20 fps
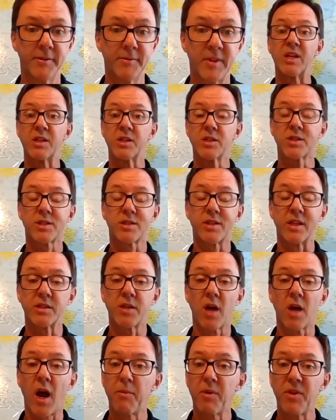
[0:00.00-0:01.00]
It's the
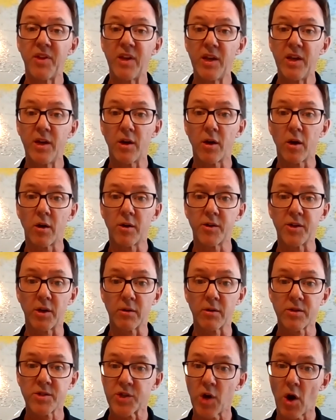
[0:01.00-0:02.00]
time of the year
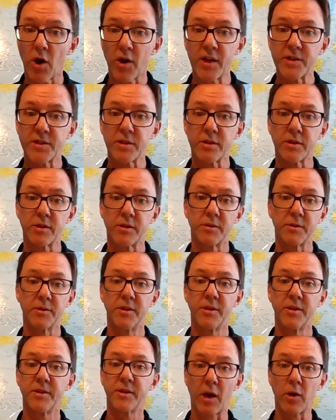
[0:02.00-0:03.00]
you're starting to
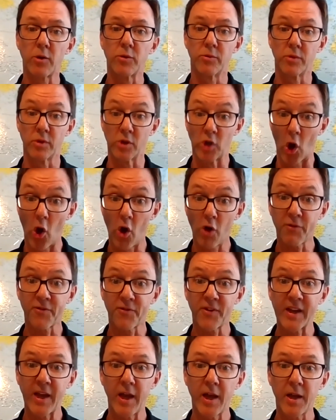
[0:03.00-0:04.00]
get out and
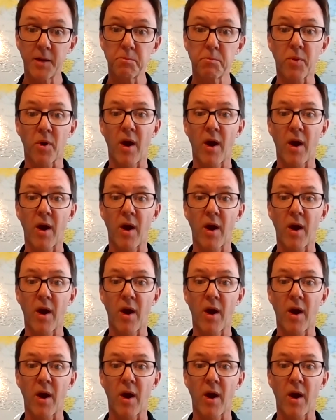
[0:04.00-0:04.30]
golf again.